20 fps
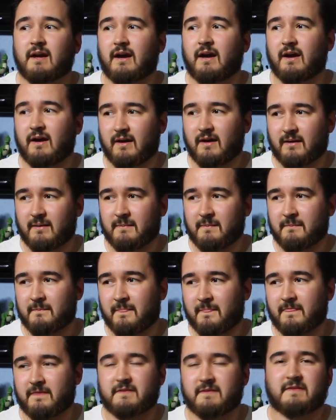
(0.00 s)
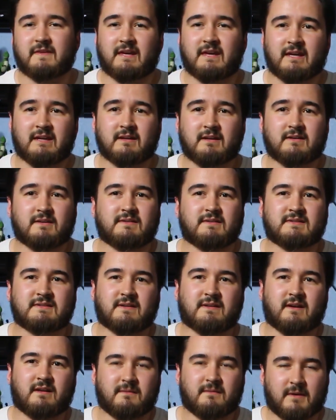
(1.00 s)
to see,
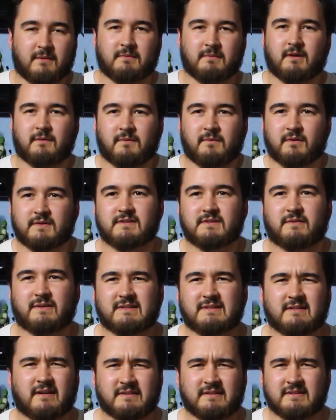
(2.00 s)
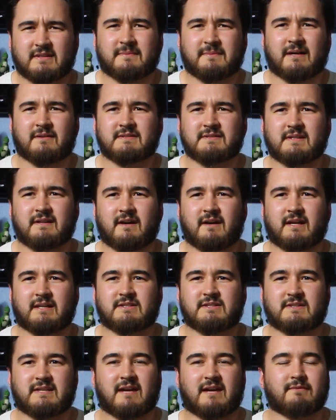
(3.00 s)
because at the moment I'm not so excited about it. I
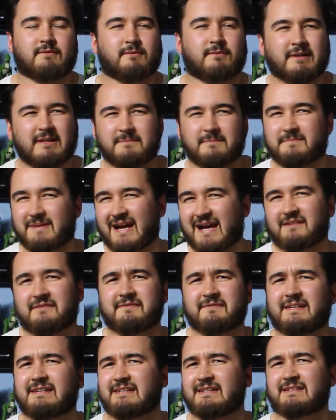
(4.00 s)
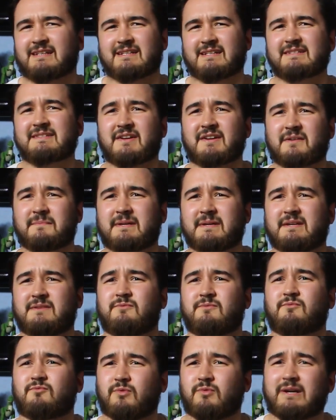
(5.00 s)
just have a really bad feeling that it's going to be
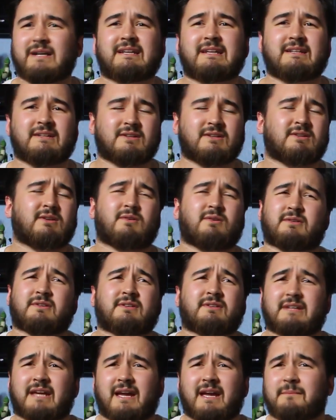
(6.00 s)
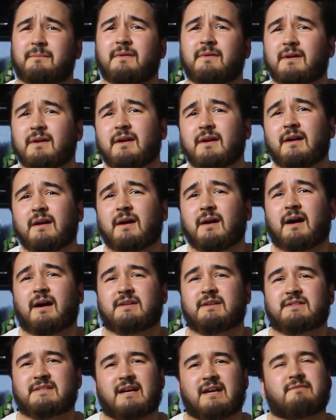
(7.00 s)
really not a good game.
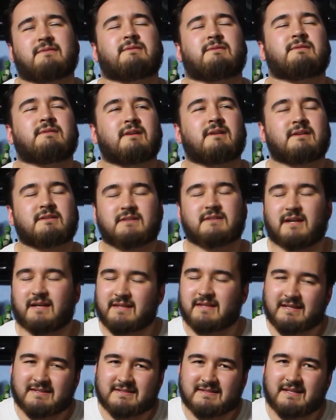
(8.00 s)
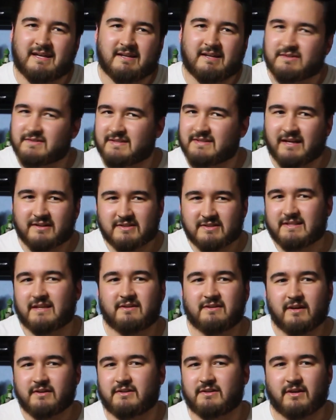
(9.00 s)
I just have I
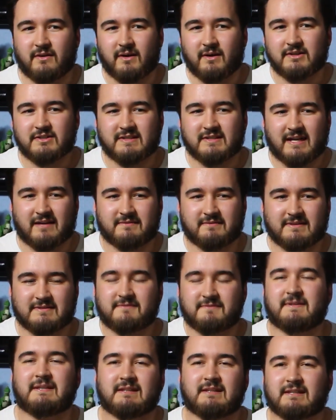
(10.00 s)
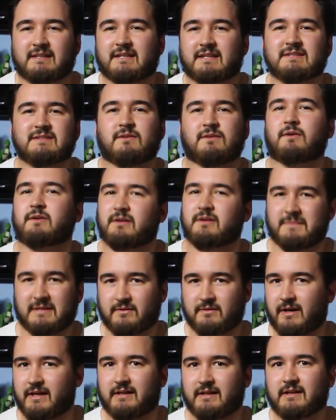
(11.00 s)
don't know, I just have this feeling that it's not going to be
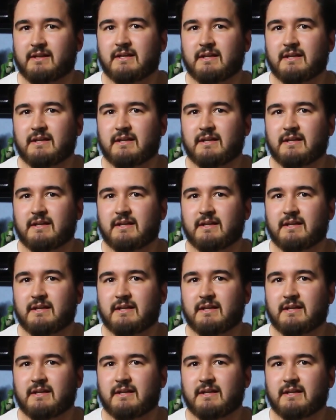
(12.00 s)
great.